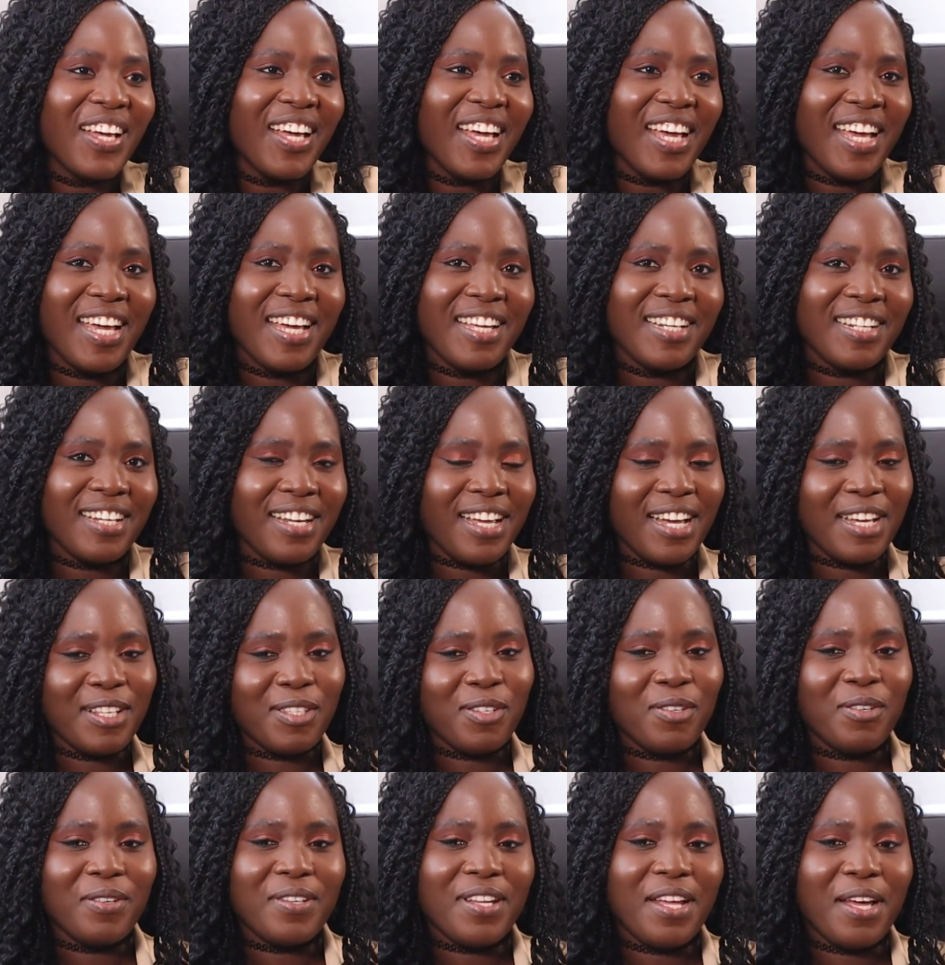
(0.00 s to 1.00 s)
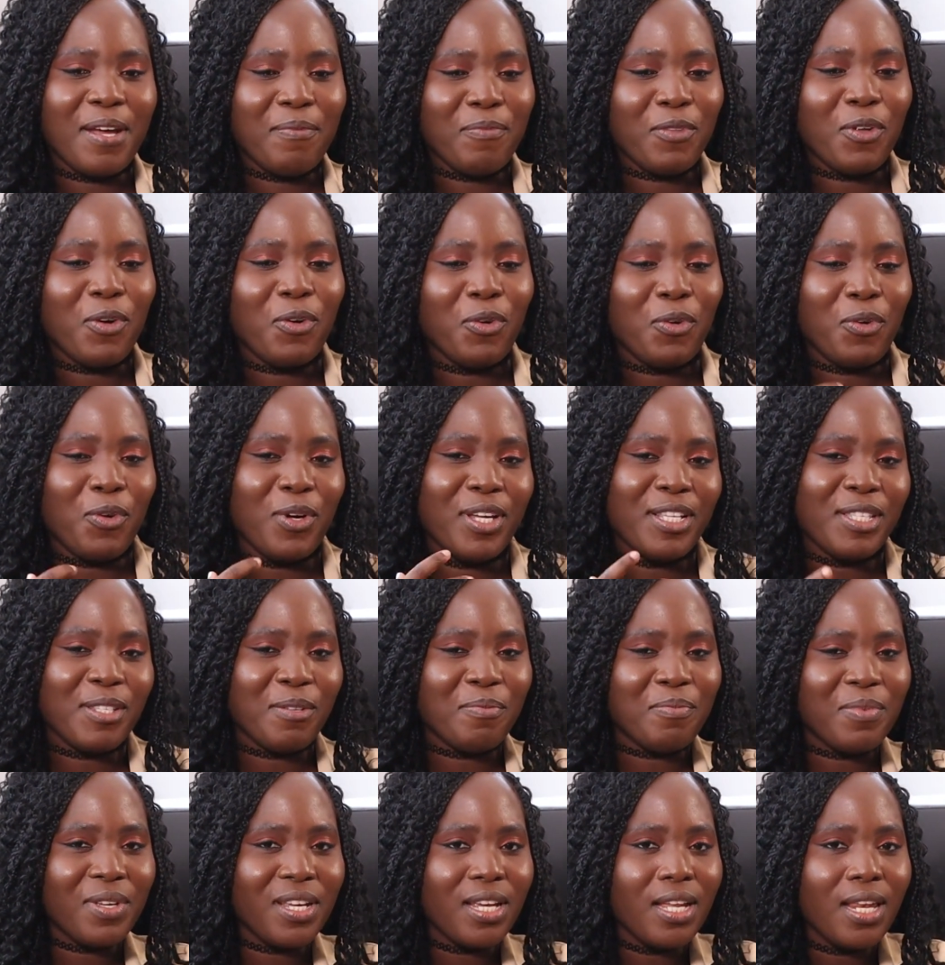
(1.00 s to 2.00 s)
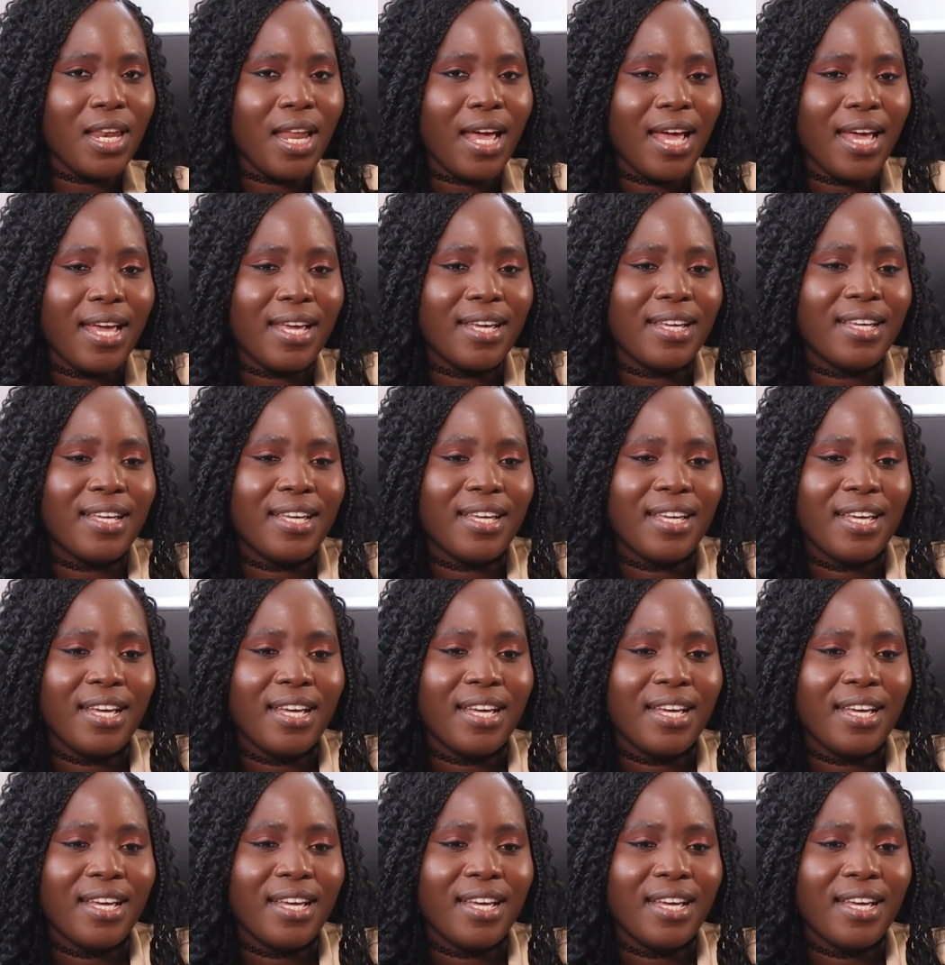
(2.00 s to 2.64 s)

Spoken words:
And I told him that I'm not going to be like